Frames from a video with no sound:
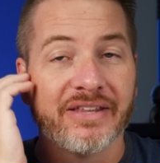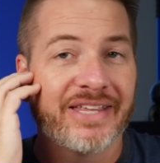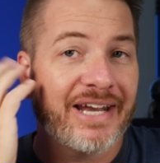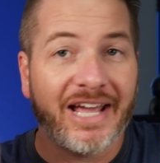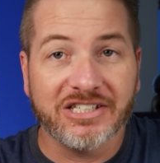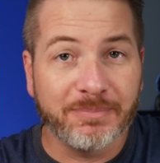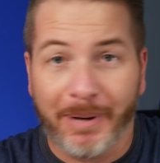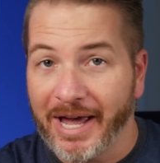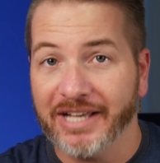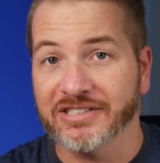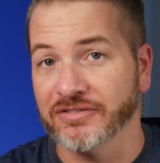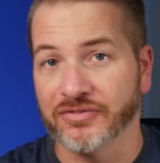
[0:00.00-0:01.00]
that has
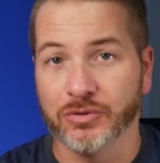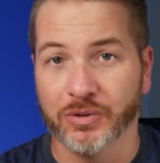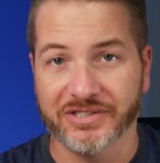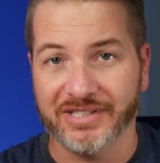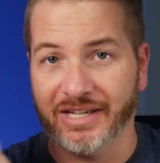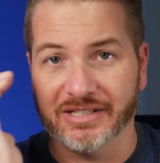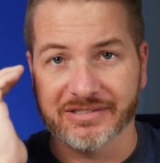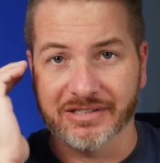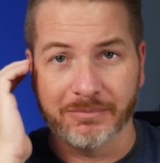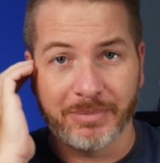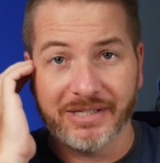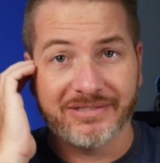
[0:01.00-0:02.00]
passive noise
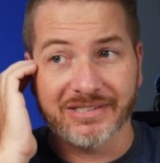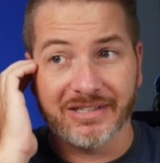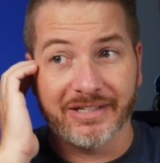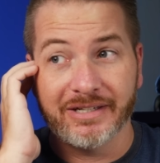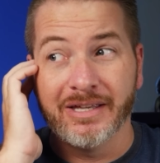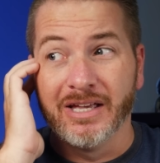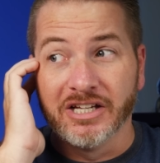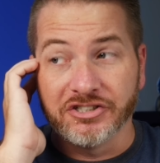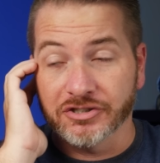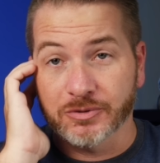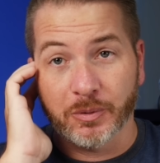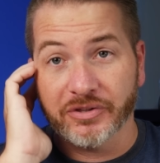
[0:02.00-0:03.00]
canceling, basically
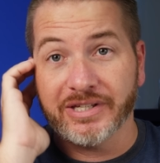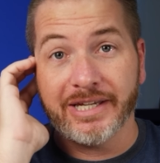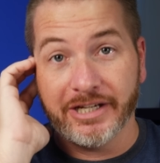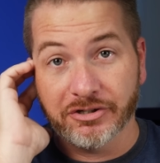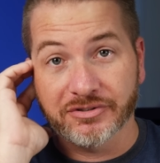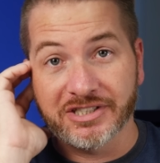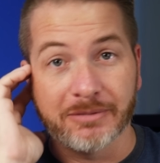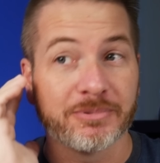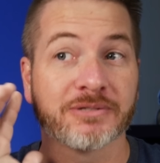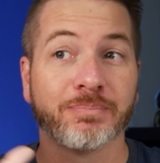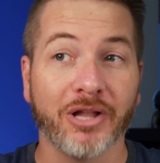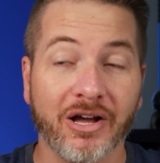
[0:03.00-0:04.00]
just where the ear tip
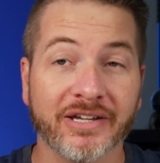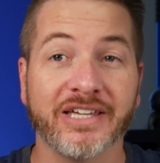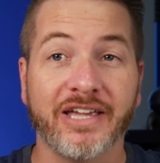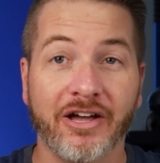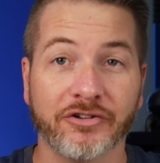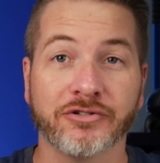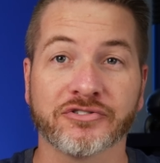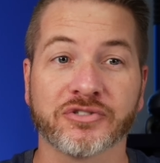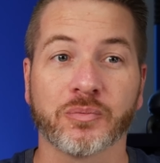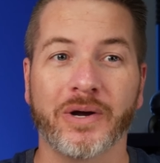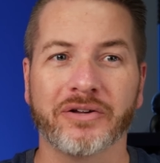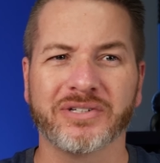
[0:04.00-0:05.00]
is blocking out your
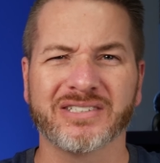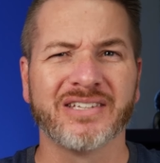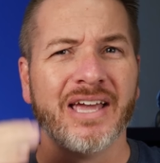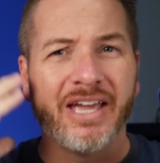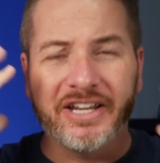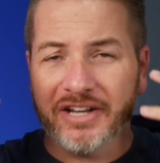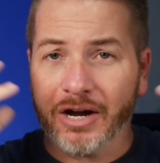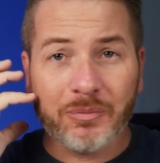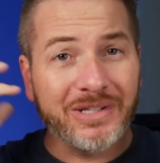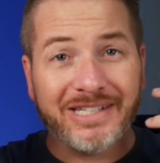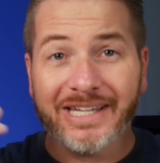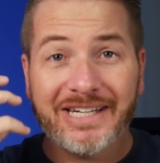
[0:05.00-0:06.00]
surroundings and not
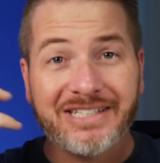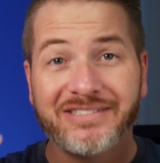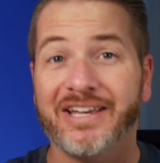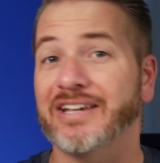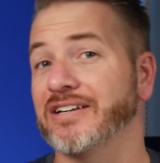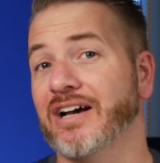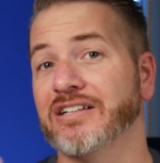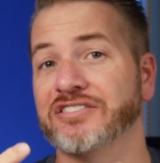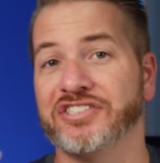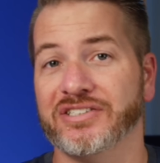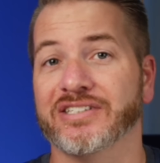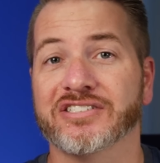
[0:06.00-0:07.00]
really any
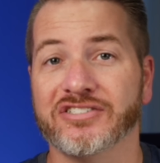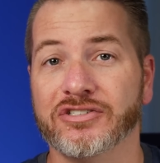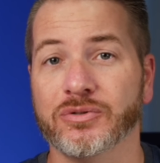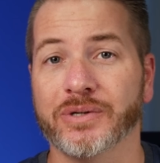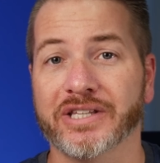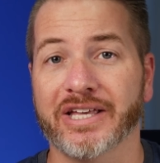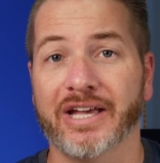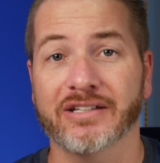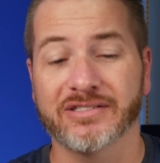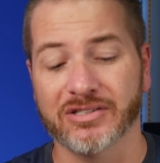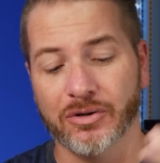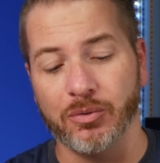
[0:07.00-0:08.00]
technology that's doing
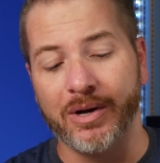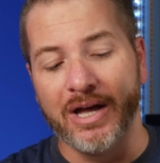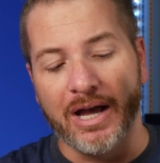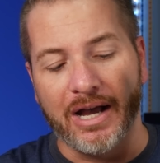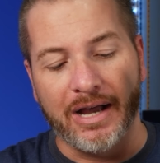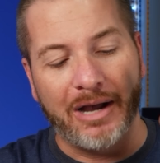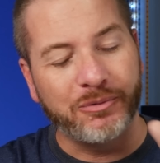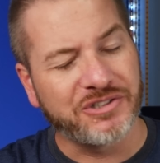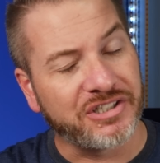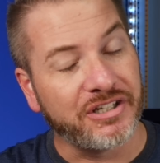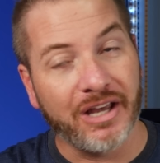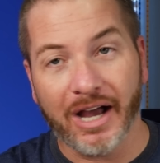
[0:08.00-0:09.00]
that. So uh, I was
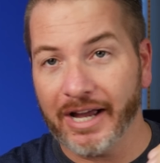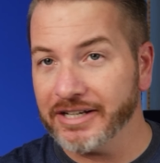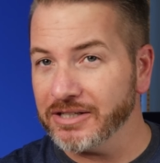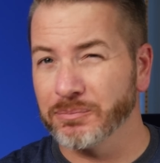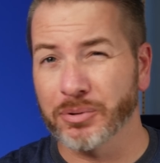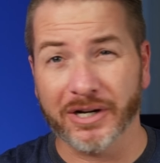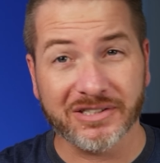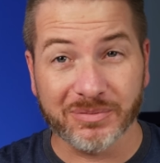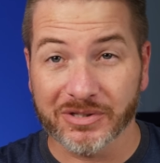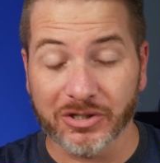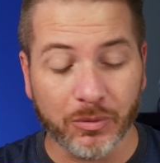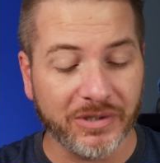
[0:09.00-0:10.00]
not impressed
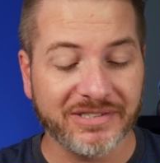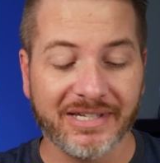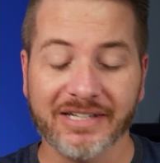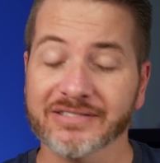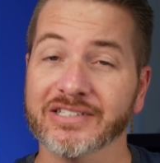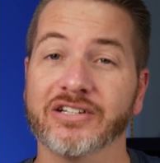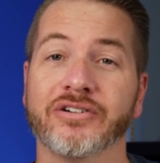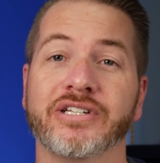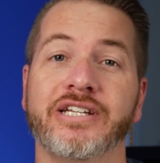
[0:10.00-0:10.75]
with the noise canceling on